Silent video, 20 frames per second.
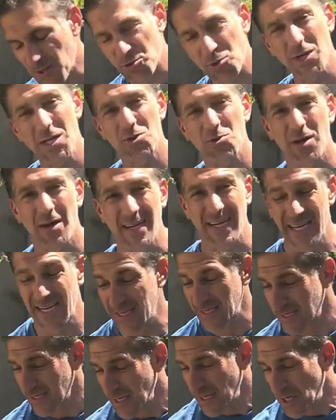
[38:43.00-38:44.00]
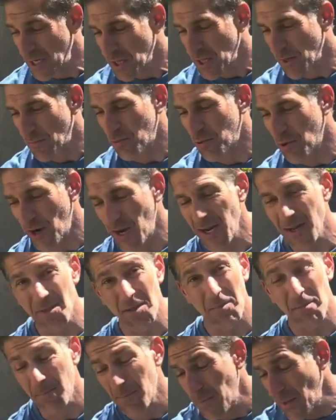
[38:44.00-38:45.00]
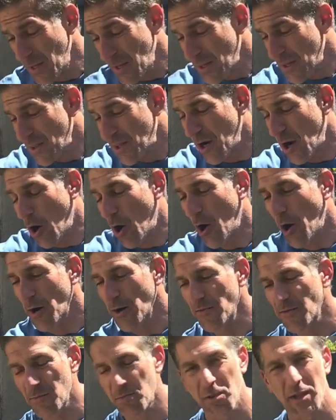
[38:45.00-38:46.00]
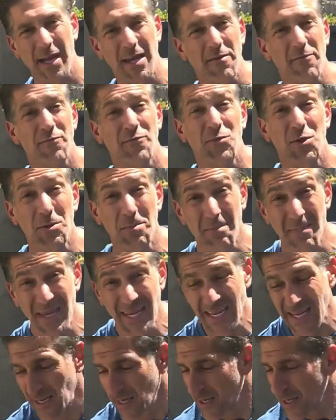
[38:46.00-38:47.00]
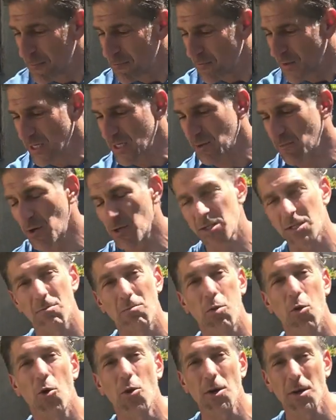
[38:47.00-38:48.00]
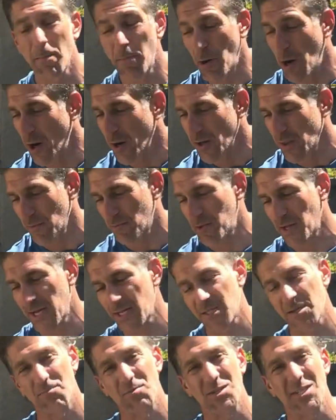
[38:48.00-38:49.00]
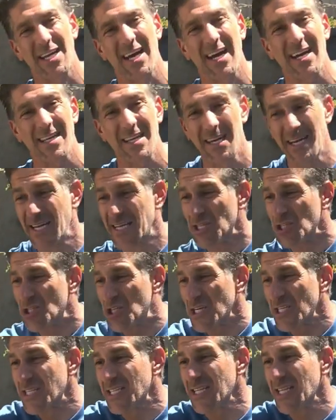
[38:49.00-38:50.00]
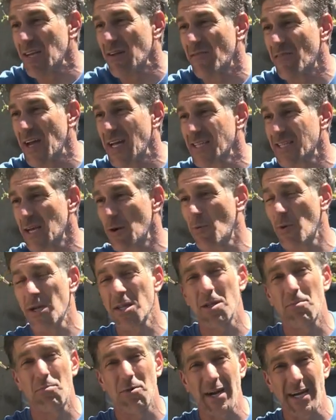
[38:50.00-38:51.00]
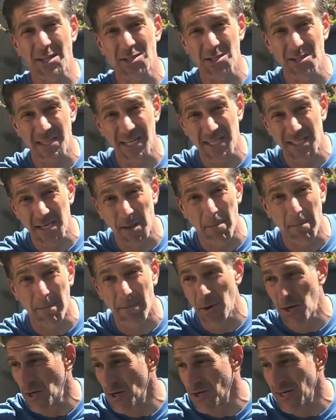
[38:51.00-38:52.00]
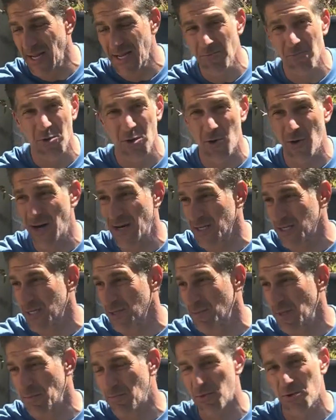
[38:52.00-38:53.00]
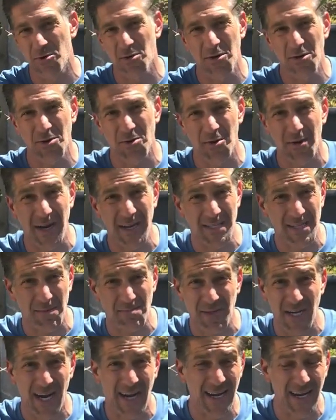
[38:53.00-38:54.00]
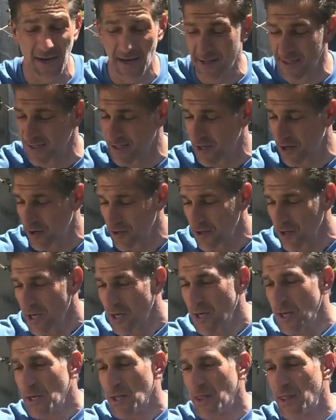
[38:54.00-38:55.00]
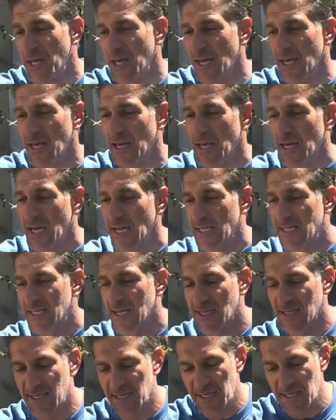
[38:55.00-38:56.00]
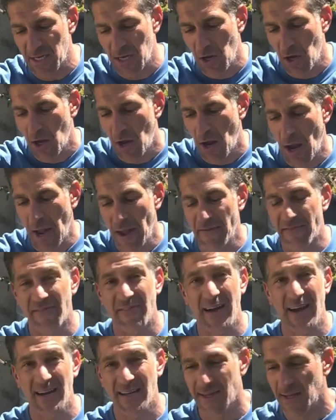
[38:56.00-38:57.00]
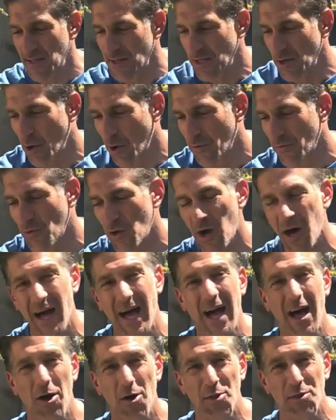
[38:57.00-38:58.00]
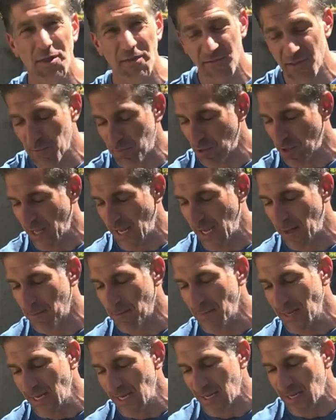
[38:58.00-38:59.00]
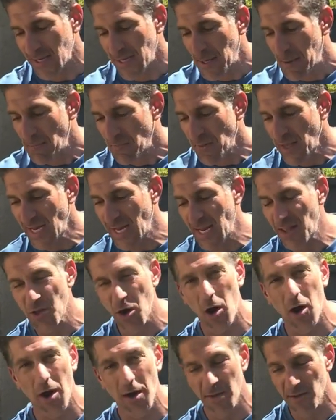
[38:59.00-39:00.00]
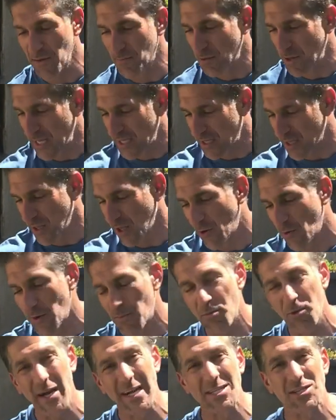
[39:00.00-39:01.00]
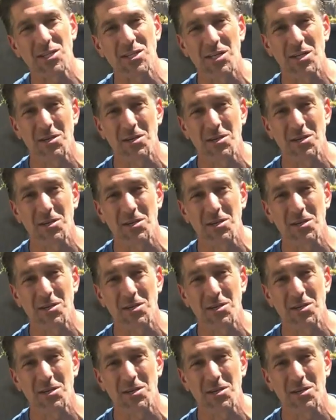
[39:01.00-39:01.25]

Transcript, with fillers: the tree trunk is, the, prime, the, the heart of the plant, to me, is the most important part of the plant to protect, just in the event that one of the branches ends up burnt and requires to be pruned or ends up dying on its own, that it doesn't affect the overall health of the plant, meaning, again, the heart of the plant, the lower branches